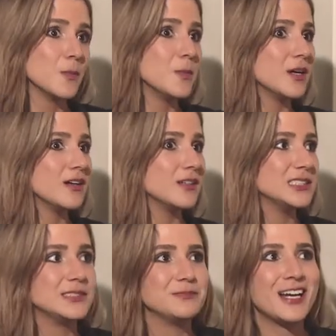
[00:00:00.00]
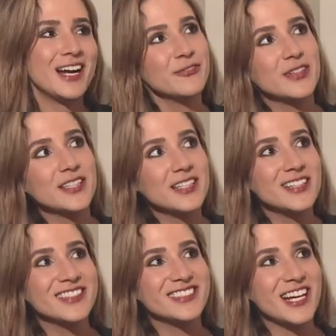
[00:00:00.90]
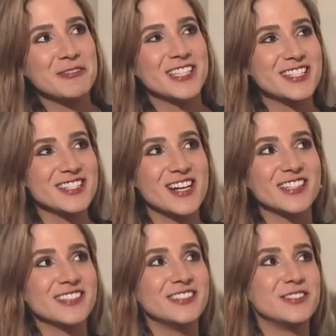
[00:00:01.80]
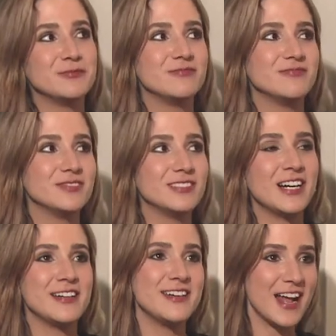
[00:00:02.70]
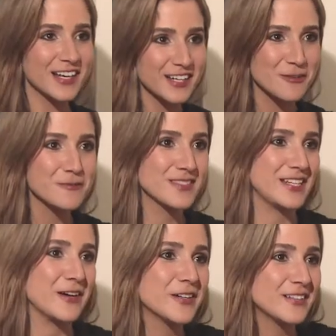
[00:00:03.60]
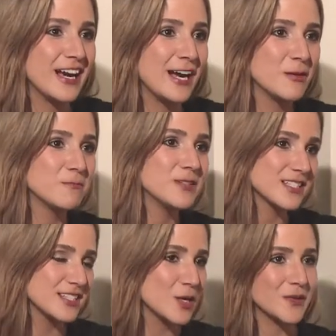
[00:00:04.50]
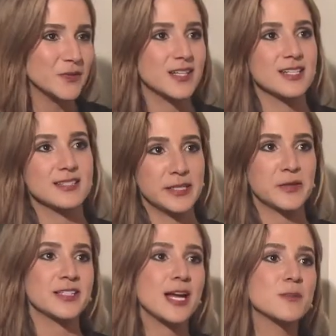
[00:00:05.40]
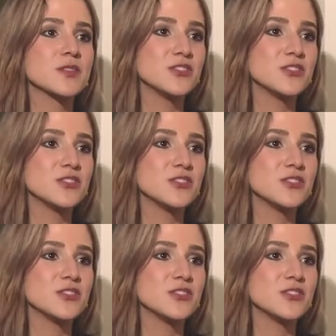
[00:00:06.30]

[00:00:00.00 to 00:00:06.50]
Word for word: But I think that, I mean, that's not a negative stereotype, but still, I feel like stereotypes